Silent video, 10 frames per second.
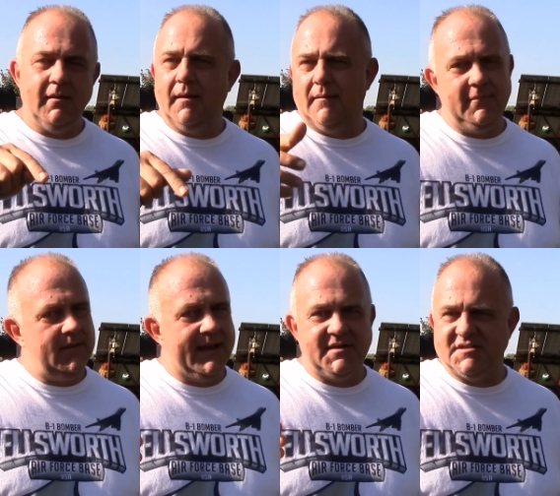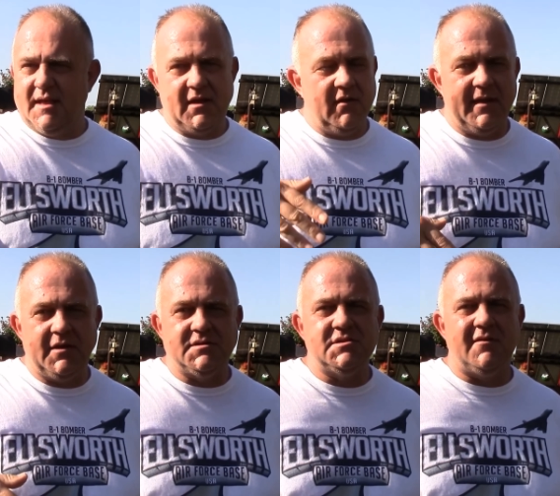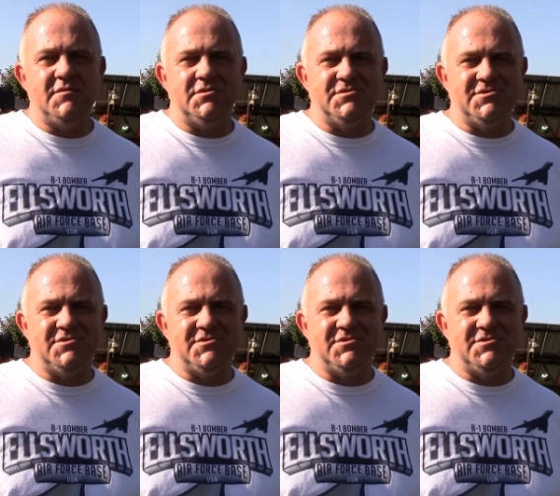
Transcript: hit like, dislike, all that good stuff too.